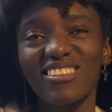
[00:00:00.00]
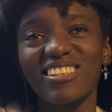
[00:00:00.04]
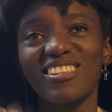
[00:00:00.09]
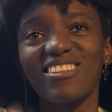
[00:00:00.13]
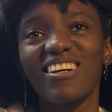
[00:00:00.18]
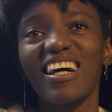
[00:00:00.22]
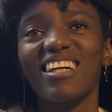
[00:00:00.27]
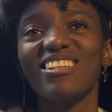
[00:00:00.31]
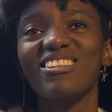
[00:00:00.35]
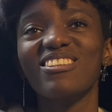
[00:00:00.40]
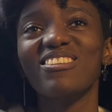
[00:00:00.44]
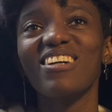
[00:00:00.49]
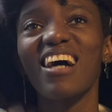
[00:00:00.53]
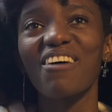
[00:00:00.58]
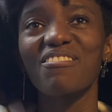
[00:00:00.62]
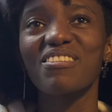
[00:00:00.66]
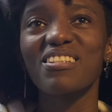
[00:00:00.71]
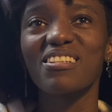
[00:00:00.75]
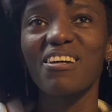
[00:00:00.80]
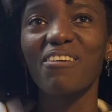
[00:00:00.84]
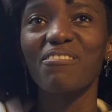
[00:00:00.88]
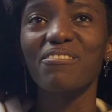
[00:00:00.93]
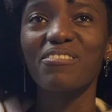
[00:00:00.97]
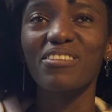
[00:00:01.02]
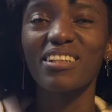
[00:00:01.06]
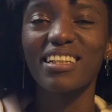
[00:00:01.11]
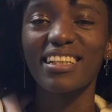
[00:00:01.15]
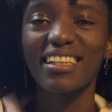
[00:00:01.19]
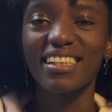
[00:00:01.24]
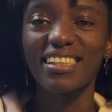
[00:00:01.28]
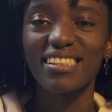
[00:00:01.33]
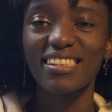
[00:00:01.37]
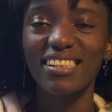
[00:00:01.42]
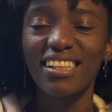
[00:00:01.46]
So I do have some
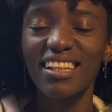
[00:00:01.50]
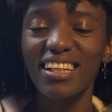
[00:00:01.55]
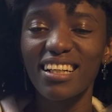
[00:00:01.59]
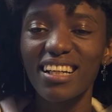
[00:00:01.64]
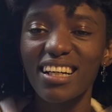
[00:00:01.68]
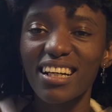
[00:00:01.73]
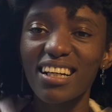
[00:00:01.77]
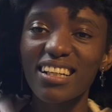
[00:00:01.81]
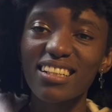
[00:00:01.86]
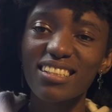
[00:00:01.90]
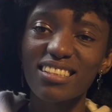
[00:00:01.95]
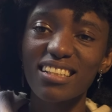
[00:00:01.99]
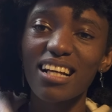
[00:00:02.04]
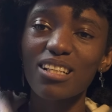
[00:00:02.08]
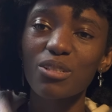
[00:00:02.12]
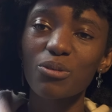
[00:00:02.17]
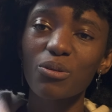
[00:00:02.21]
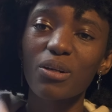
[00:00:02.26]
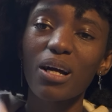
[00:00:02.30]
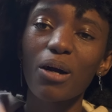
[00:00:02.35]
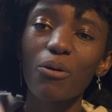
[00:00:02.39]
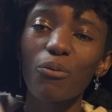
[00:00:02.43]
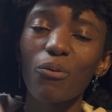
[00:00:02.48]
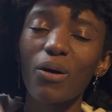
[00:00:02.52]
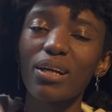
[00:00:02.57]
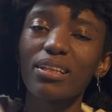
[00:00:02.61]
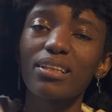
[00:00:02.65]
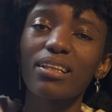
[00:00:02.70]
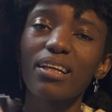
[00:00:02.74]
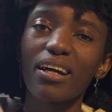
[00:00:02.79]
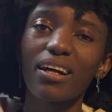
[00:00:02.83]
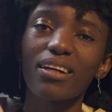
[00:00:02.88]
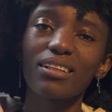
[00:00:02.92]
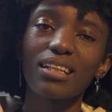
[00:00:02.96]
footage because that's what I went
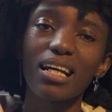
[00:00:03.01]
there.